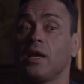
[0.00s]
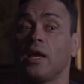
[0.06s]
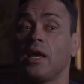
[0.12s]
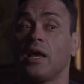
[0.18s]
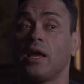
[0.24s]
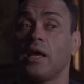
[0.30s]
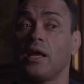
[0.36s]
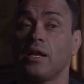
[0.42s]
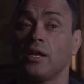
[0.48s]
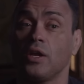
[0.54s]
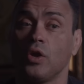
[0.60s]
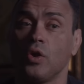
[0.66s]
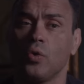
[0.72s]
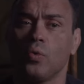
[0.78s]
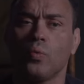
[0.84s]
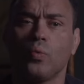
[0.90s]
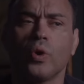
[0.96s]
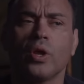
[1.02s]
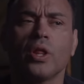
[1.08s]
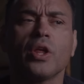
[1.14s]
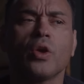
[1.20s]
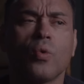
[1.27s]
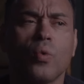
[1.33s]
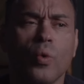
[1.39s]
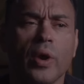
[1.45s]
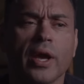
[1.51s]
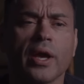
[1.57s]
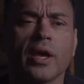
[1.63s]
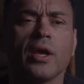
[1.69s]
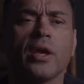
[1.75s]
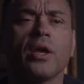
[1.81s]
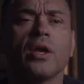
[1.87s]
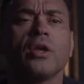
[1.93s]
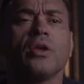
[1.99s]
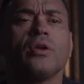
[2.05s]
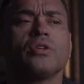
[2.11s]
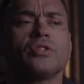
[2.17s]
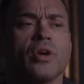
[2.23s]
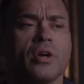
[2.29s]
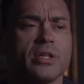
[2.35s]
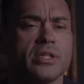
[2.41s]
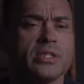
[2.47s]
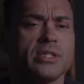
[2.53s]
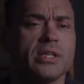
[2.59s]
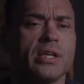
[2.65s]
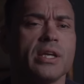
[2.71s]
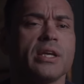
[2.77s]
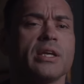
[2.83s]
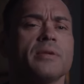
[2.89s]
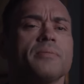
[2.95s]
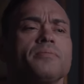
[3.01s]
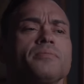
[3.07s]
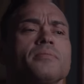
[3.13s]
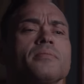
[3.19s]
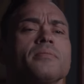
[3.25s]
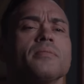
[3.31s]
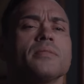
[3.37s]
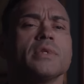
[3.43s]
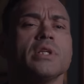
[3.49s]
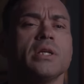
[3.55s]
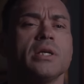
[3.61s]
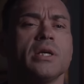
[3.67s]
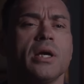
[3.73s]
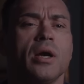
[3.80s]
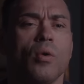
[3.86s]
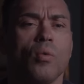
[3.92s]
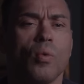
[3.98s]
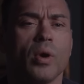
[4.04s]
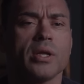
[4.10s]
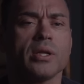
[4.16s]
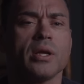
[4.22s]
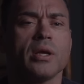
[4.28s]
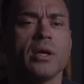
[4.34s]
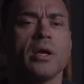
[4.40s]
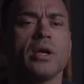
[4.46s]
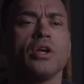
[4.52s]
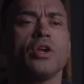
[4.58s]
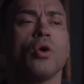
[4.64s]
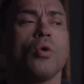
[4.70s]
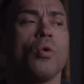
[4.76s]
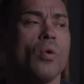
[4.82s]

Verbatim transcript: And really quick, you started seeing one, you know,